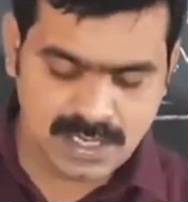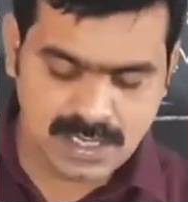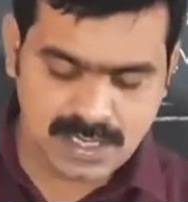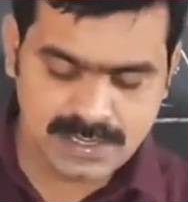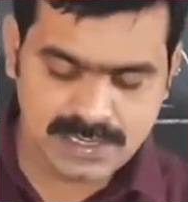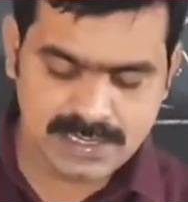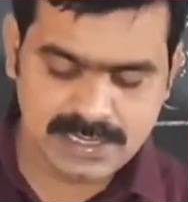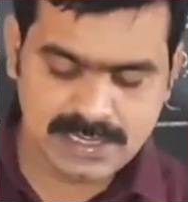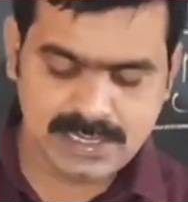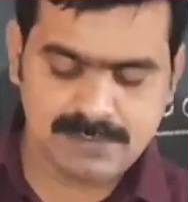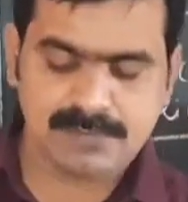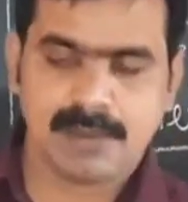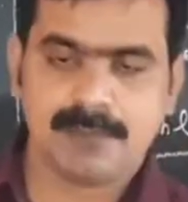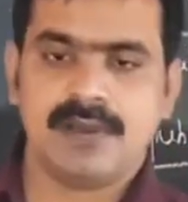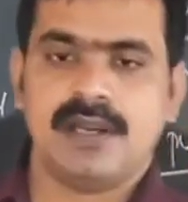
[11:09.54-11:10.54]
il
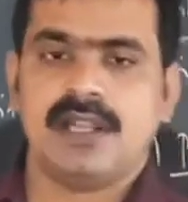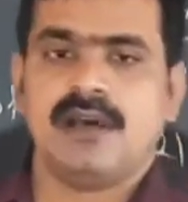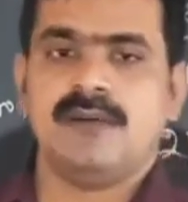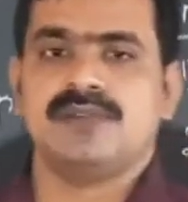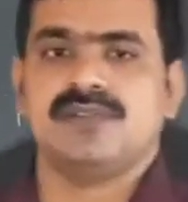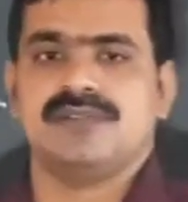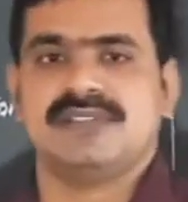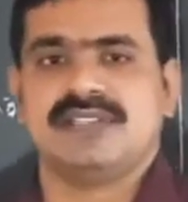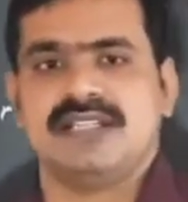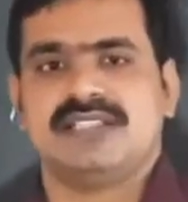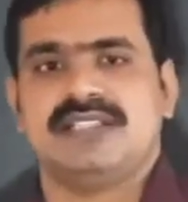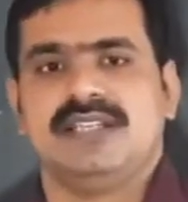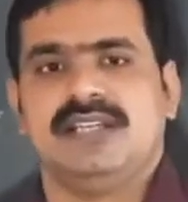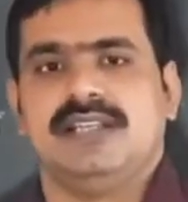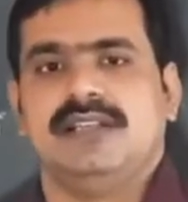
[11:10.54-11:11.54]
memorandum to
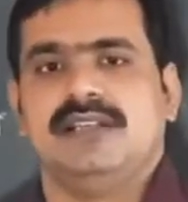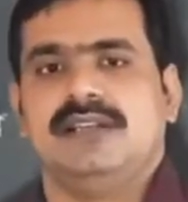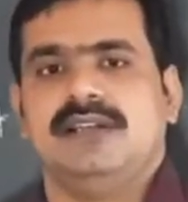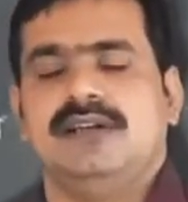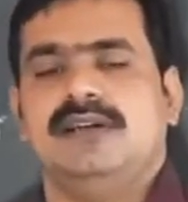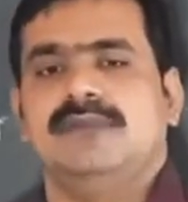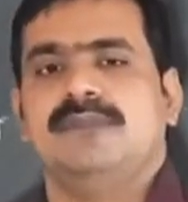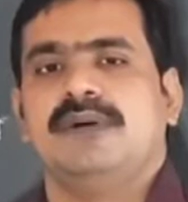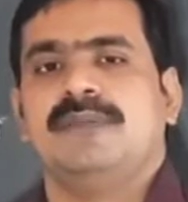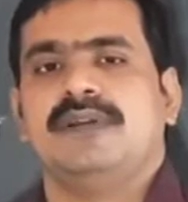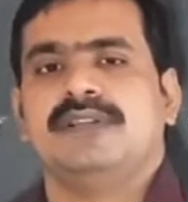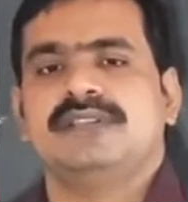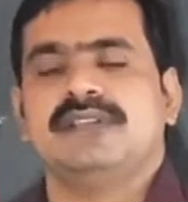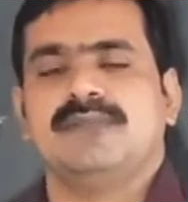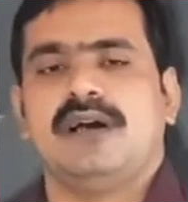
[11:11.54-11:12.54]
such an
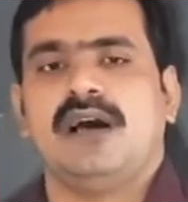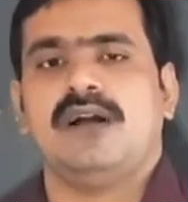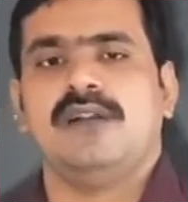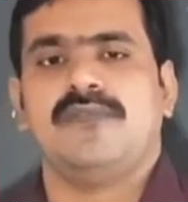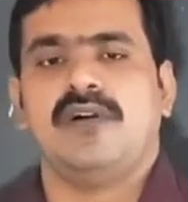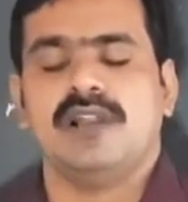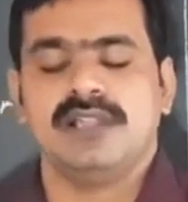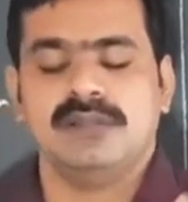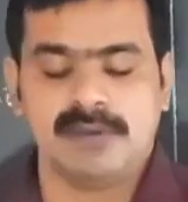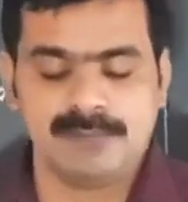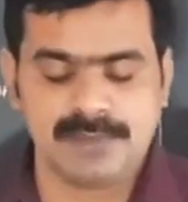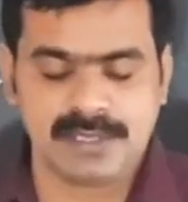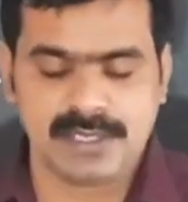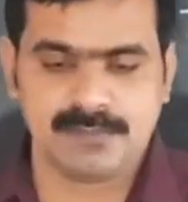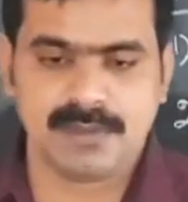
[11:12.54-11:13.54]
it's a following
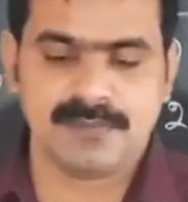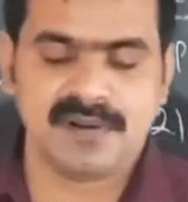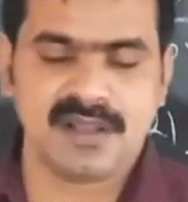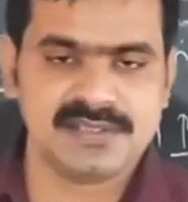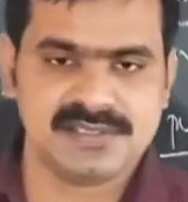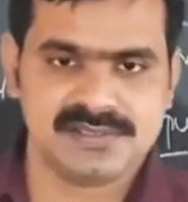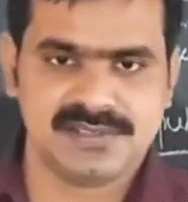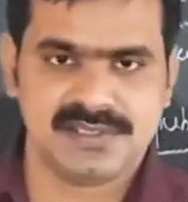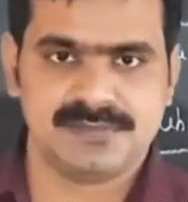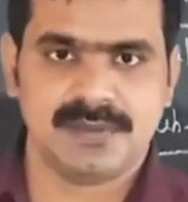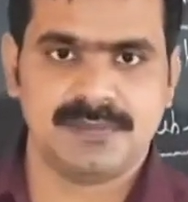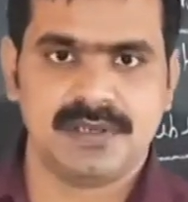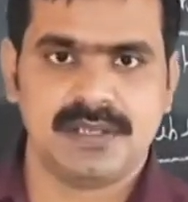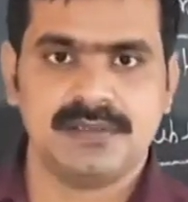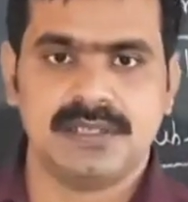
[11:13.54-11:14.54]
memorandum association,
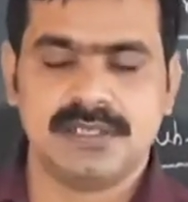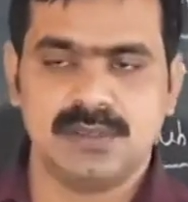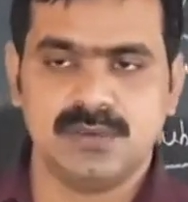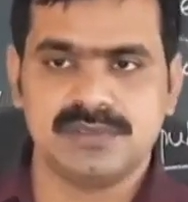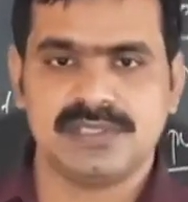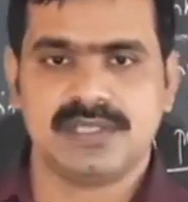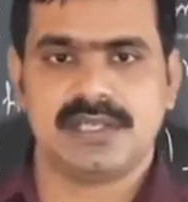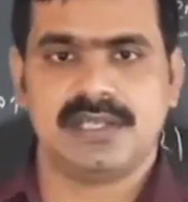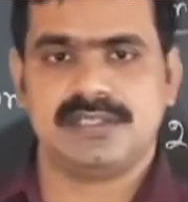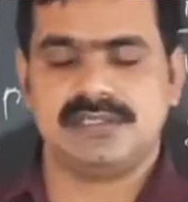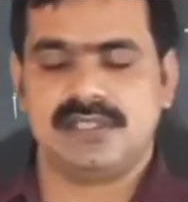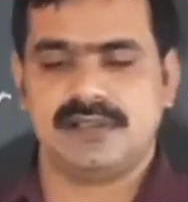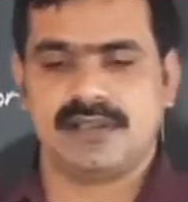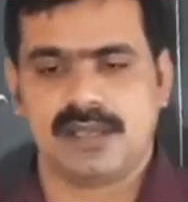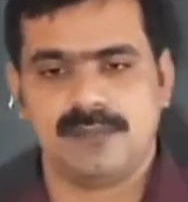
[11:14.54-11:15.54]
memorandum that the rules and
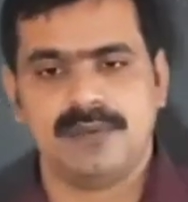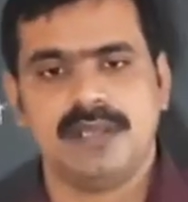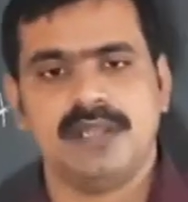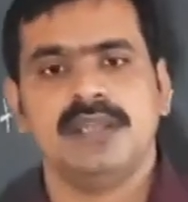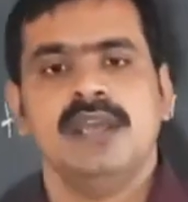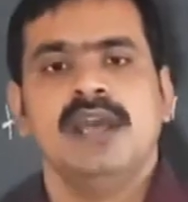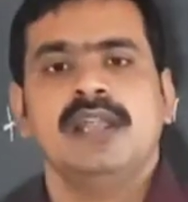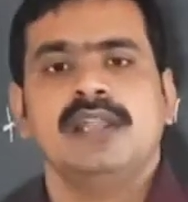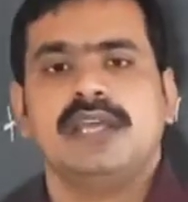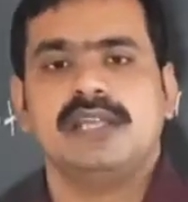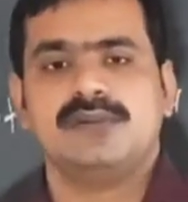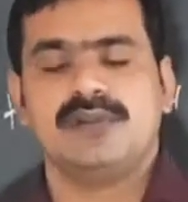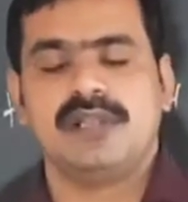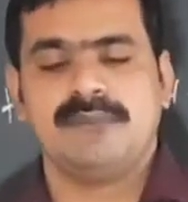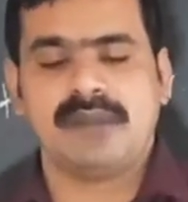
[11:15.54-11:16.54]
regulations of the company,
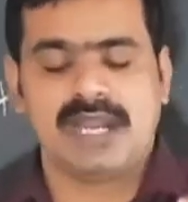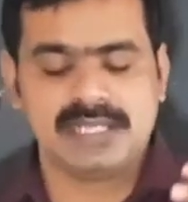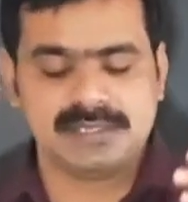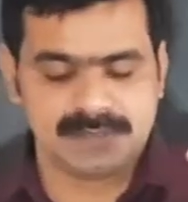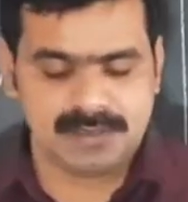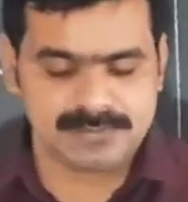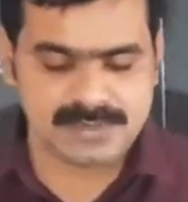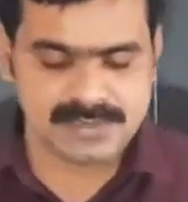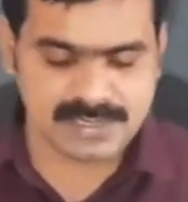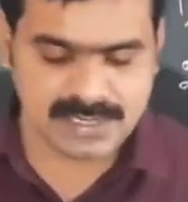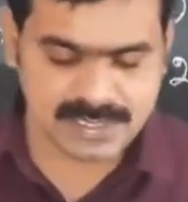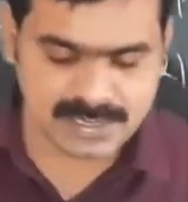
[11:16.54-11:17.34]
day-to-day management of the